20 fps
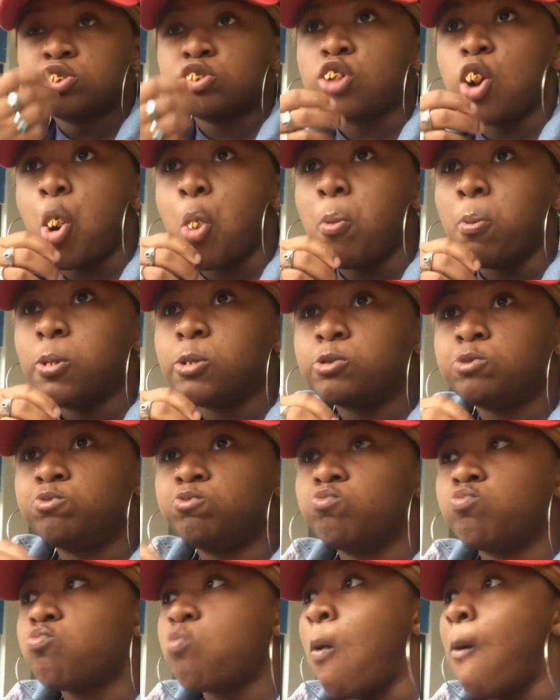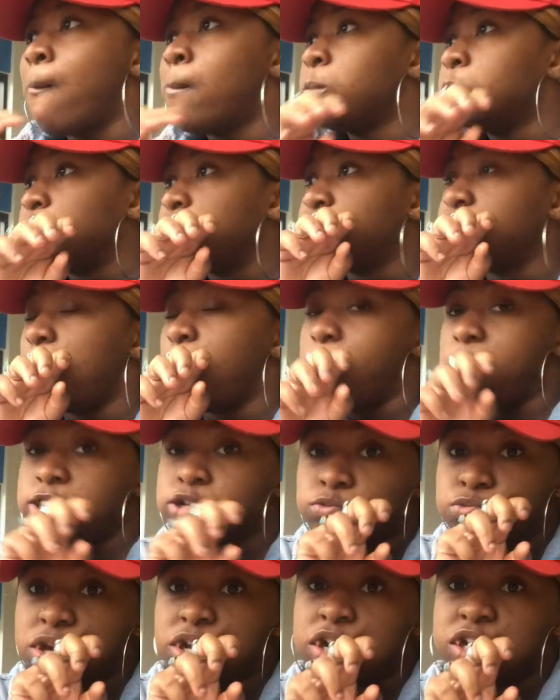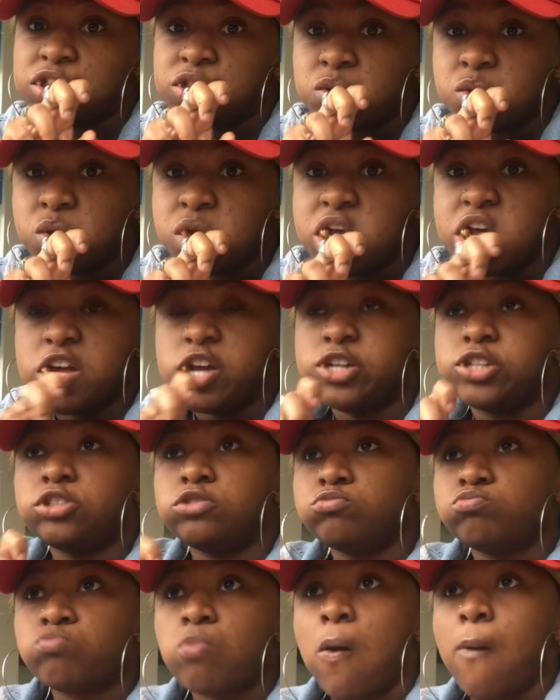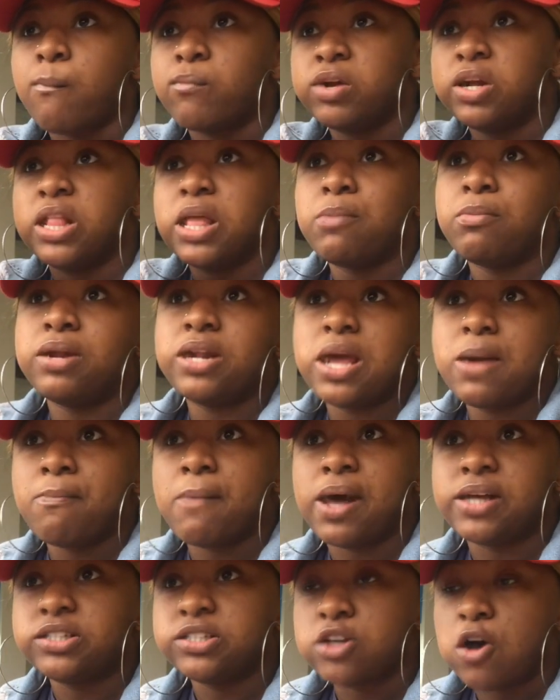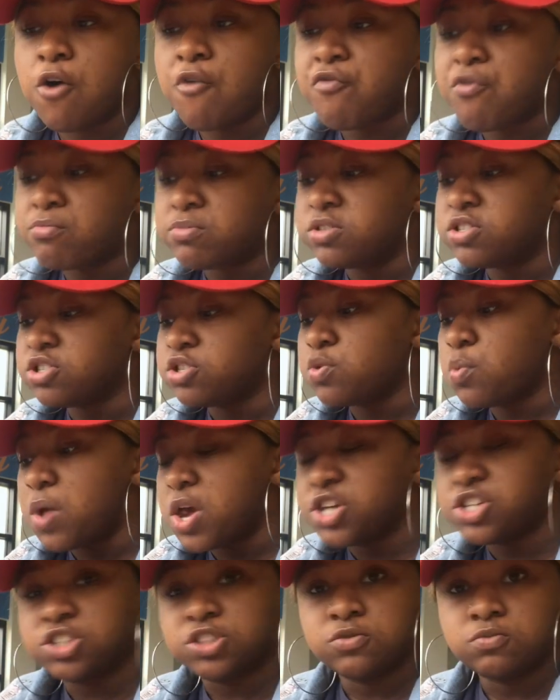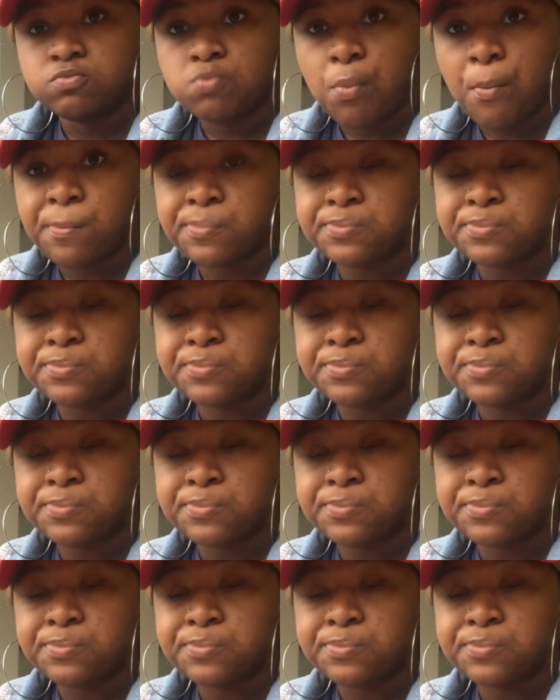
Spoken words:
So the best way to do is eliminate myself from the situation.